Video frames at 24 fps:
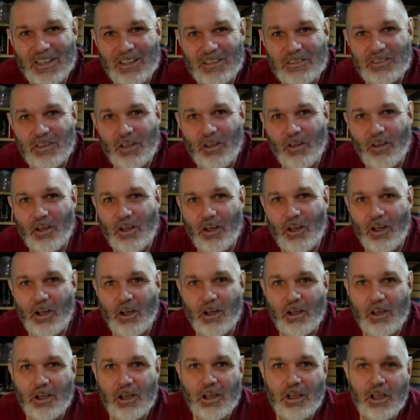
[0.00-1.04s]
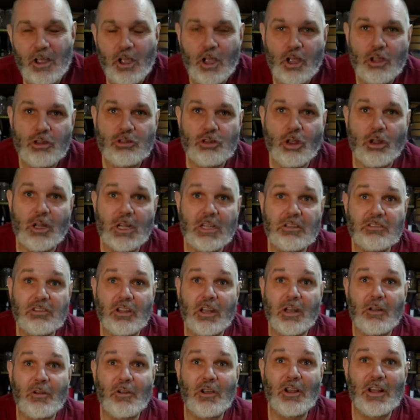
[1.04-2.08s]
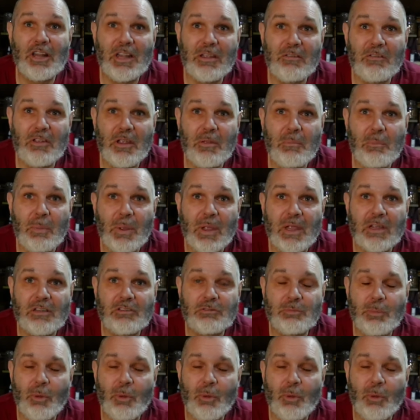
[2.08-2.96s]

So so listen, I'm going to leave you in peace,